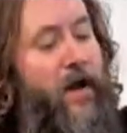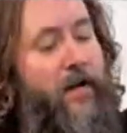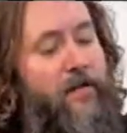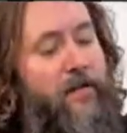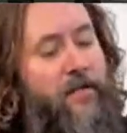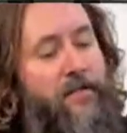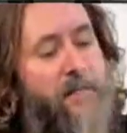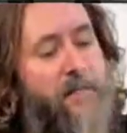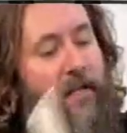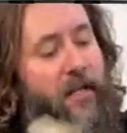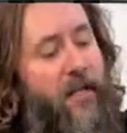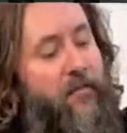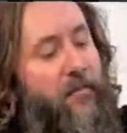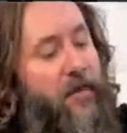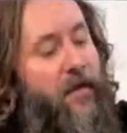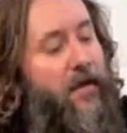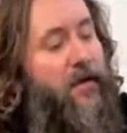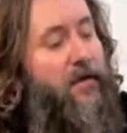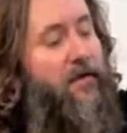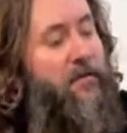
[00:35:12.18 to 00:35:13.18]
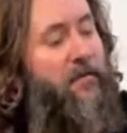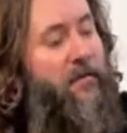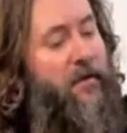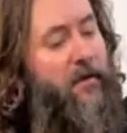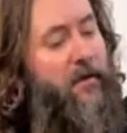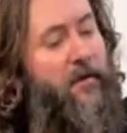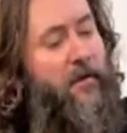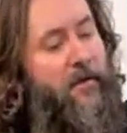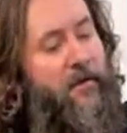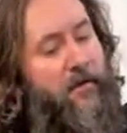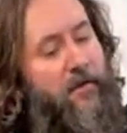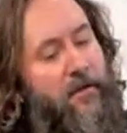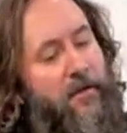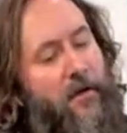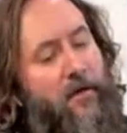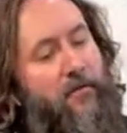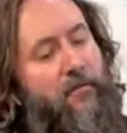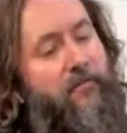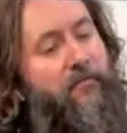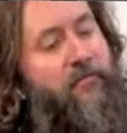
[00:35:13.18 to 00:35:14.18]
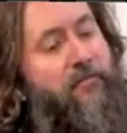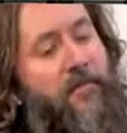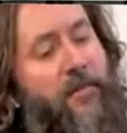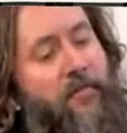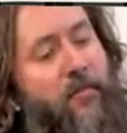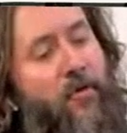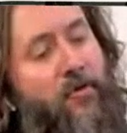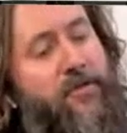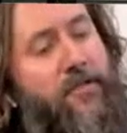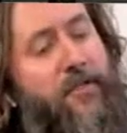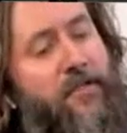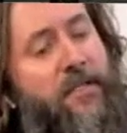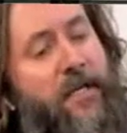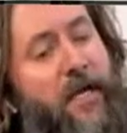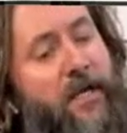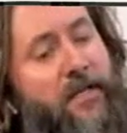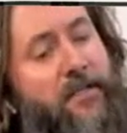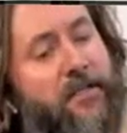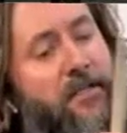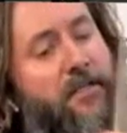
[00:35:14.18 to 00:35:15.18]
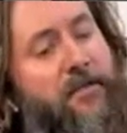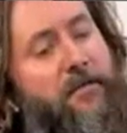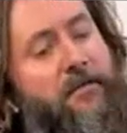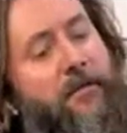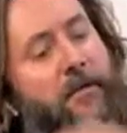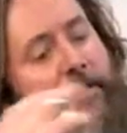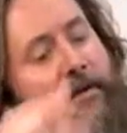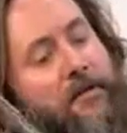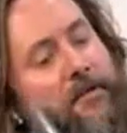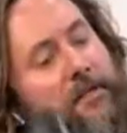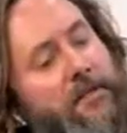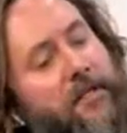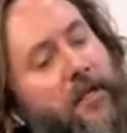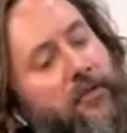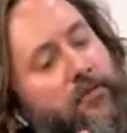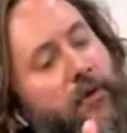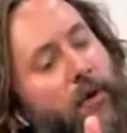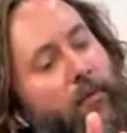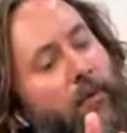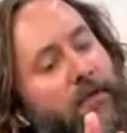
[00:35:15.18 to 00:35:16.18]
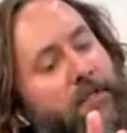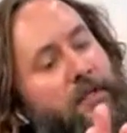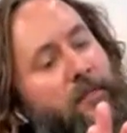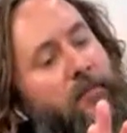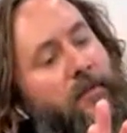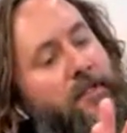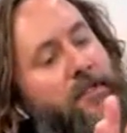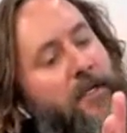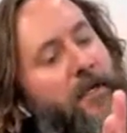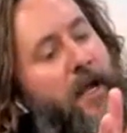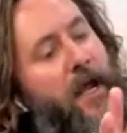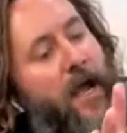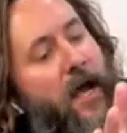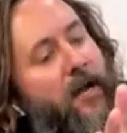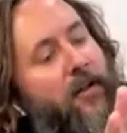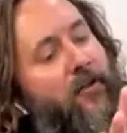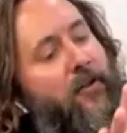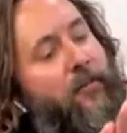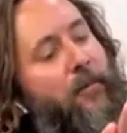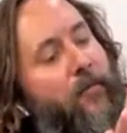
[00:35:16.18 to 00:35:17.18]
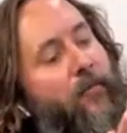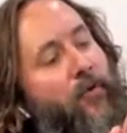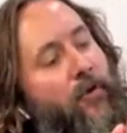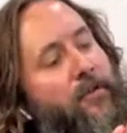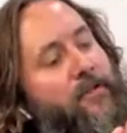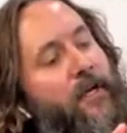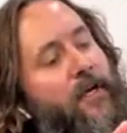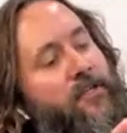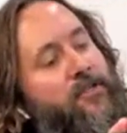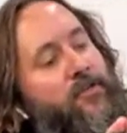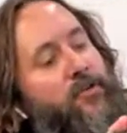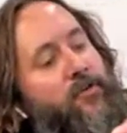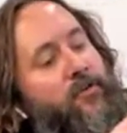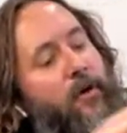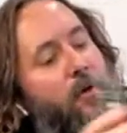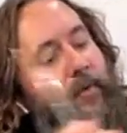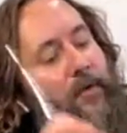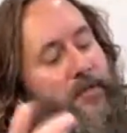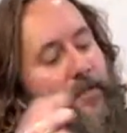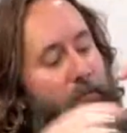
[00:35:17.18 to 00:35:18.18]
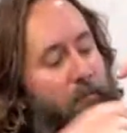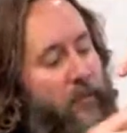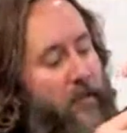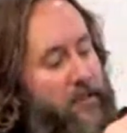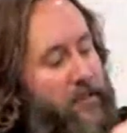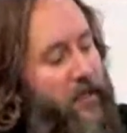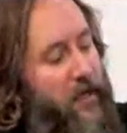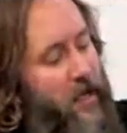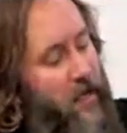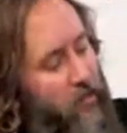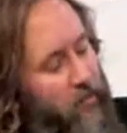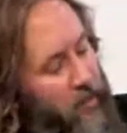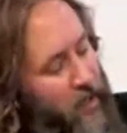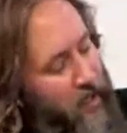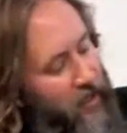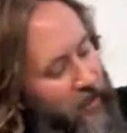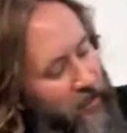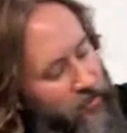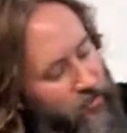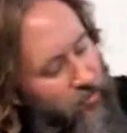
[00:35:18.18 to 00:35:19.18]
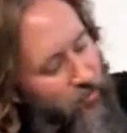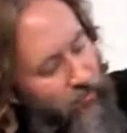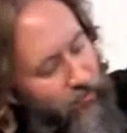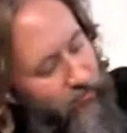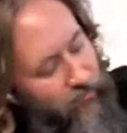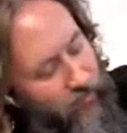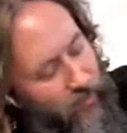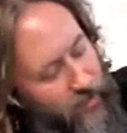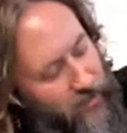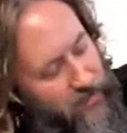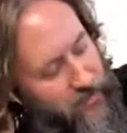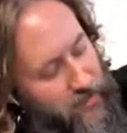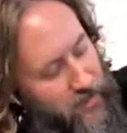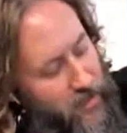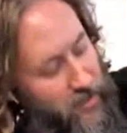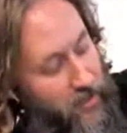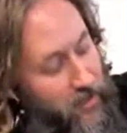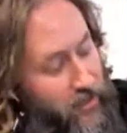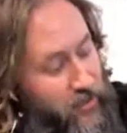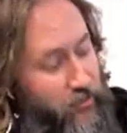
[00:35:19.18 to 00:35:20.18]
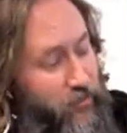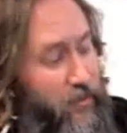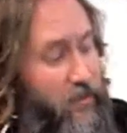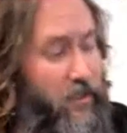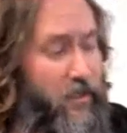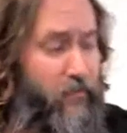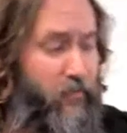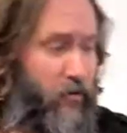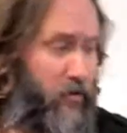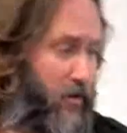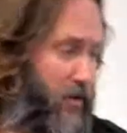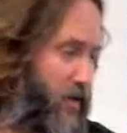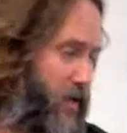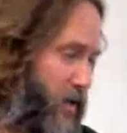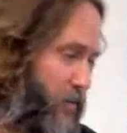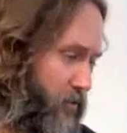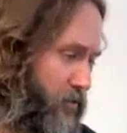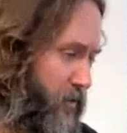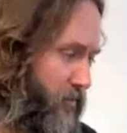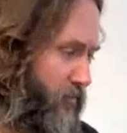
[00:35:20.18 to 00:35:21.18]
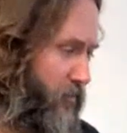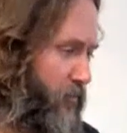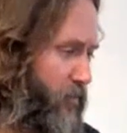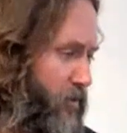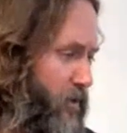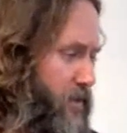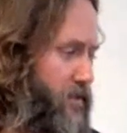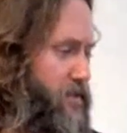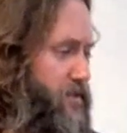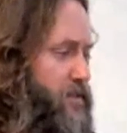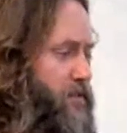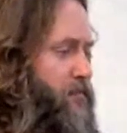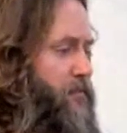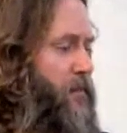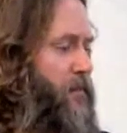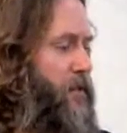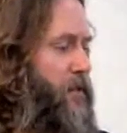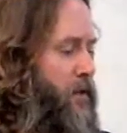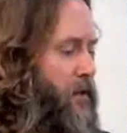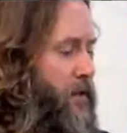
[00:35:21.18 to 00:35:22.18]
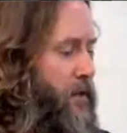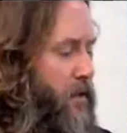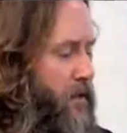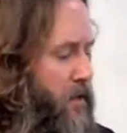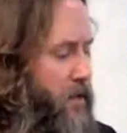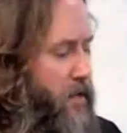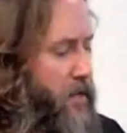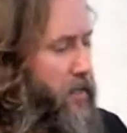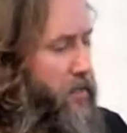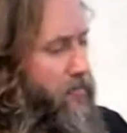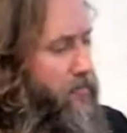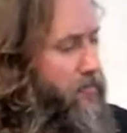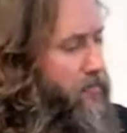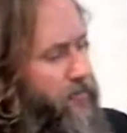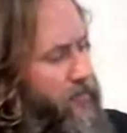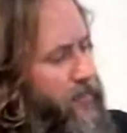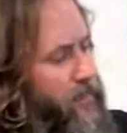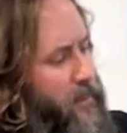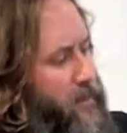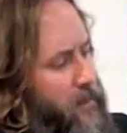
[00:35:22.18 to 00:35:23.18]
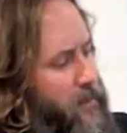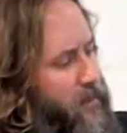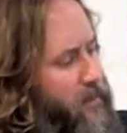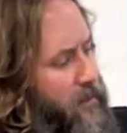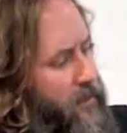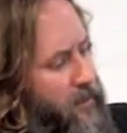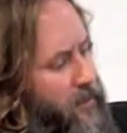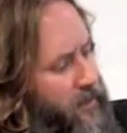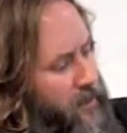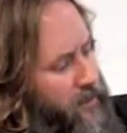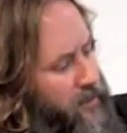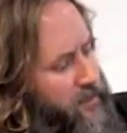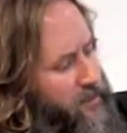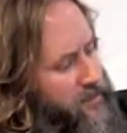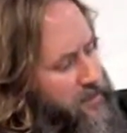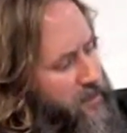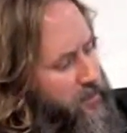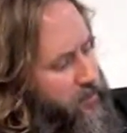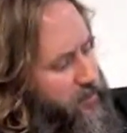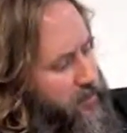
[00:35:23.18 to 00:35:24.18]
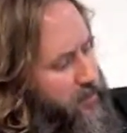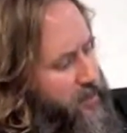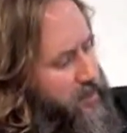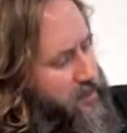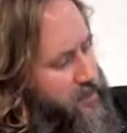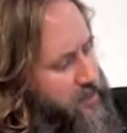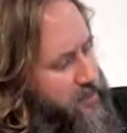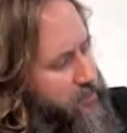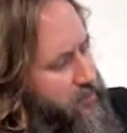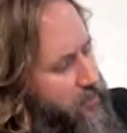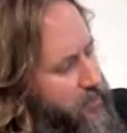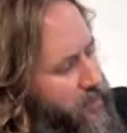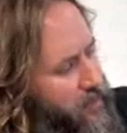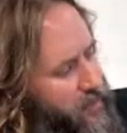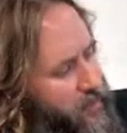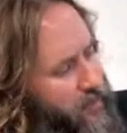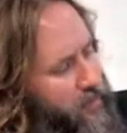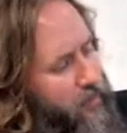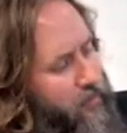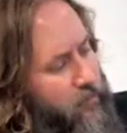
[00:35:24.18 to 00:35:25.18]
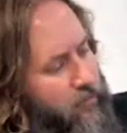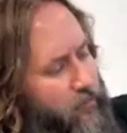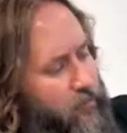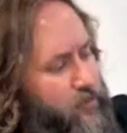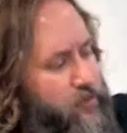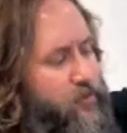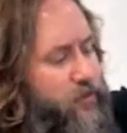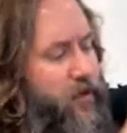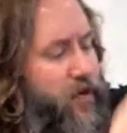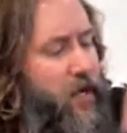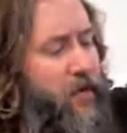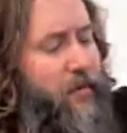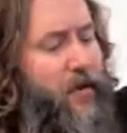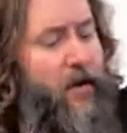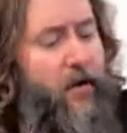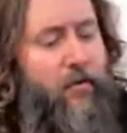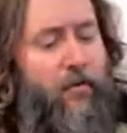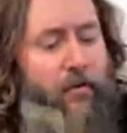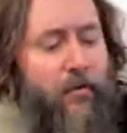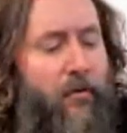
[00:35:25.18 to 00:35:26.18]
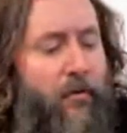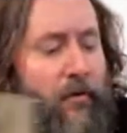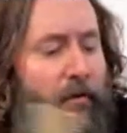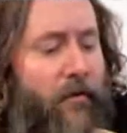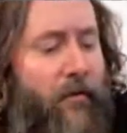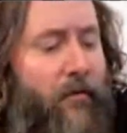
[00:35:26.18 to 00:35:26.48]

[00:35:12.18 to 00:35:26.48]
product is gonna give me, you know, the most success? You know, it's just like, do I want something that's gonna add a little bit more texture? Do I want something that's gonna help kind of control frizz? Do I need to put in a couple different ones? The nice thing with this, REUZEL came out